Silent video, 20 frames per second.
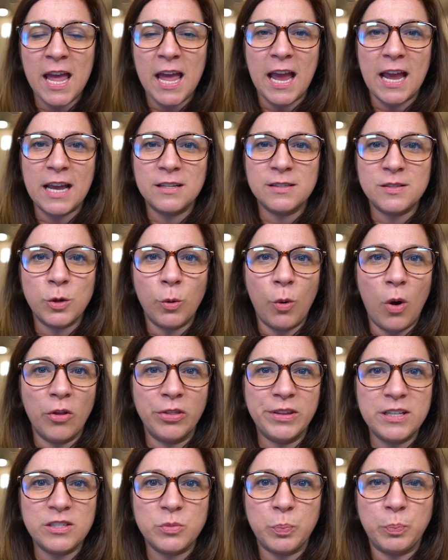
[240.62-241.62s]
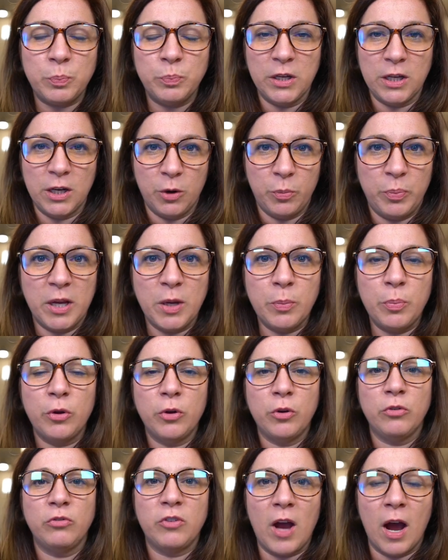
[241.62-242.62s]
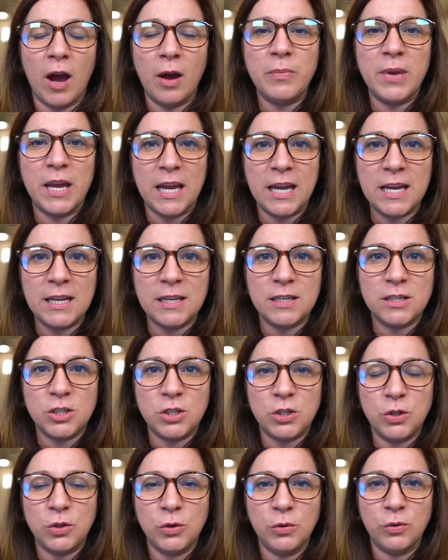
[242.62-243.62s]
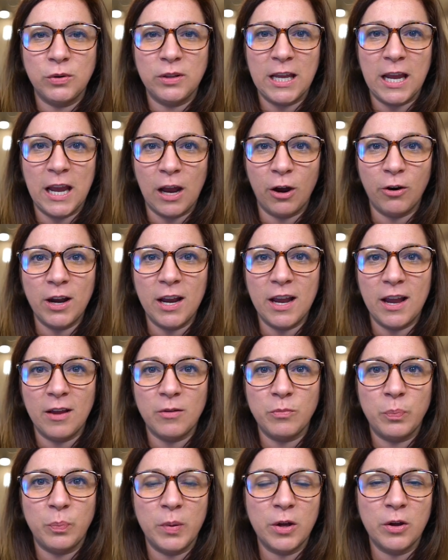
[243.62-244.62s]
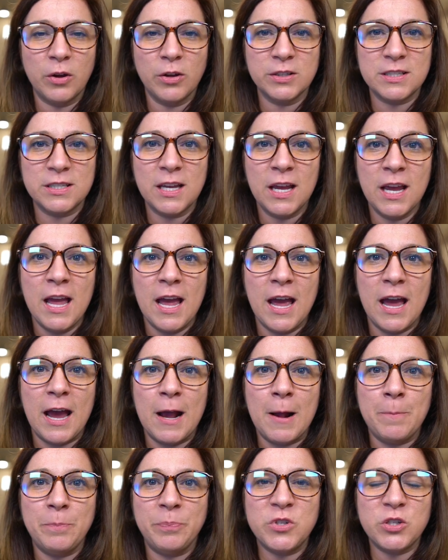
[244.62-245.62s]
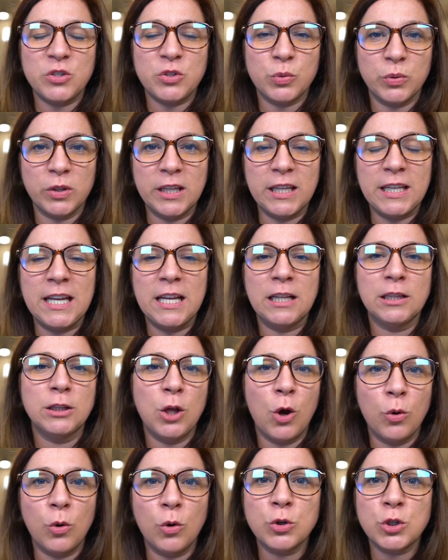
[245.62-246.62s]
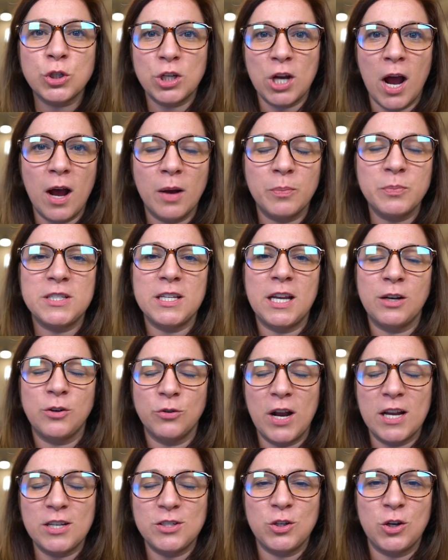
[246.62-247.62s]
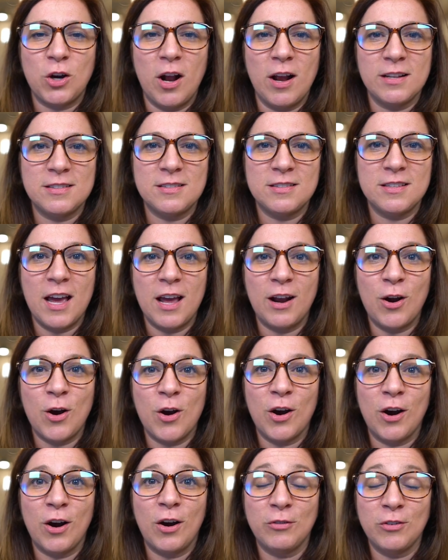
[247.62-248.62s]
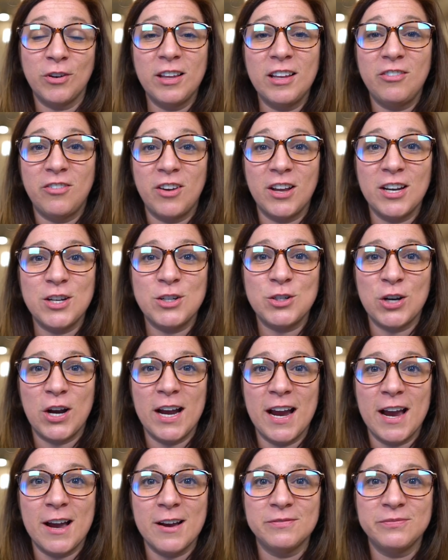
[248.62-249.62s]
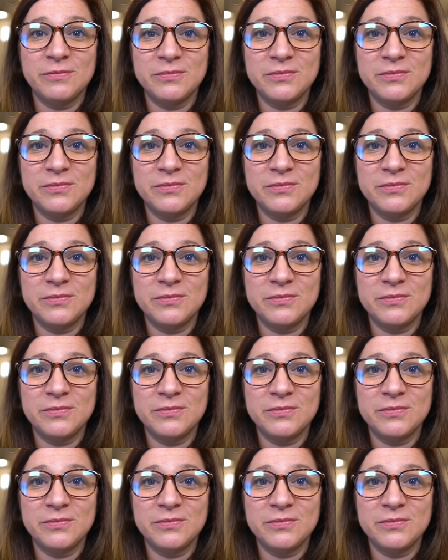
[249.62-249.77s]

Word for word: And so all these, you know, people who've come into the area have built um, just really neat local shops and restaurants that are really fun to try out.